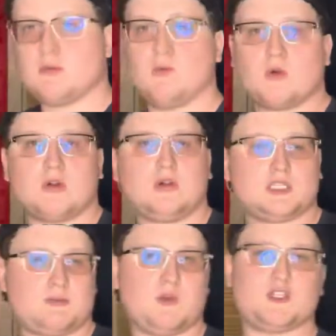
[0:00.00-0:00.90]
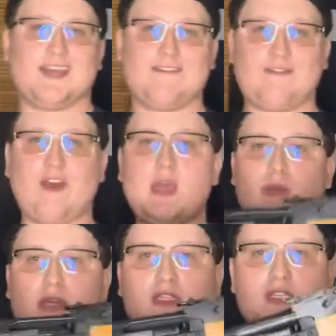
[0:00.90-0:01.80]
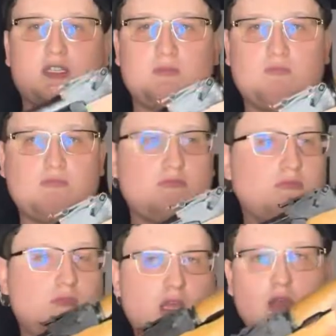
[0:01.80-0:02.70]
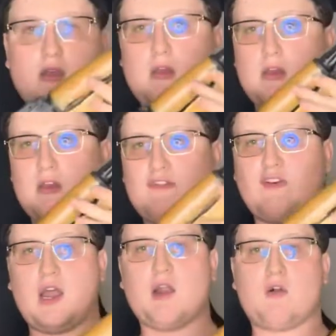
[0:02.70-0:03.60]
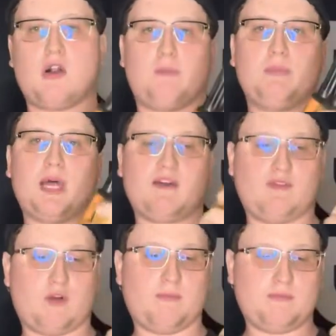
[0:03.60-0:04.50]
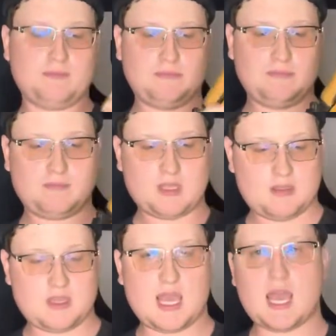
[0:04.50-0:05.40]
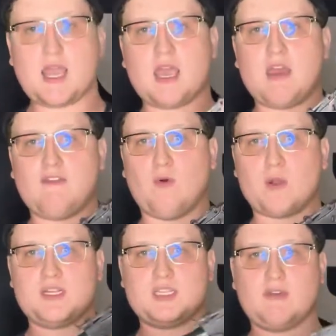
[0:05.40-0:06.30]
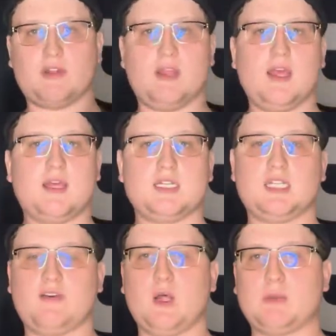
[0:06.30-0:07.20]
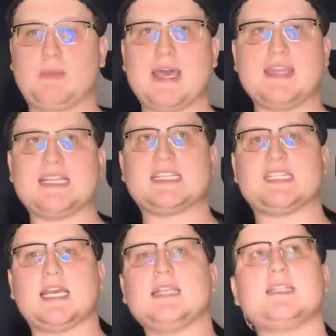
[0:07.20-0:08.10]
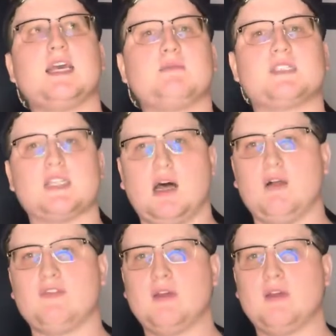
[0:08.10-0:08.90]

world's most famous firearm platform, the AK-47, developed by the saint himself,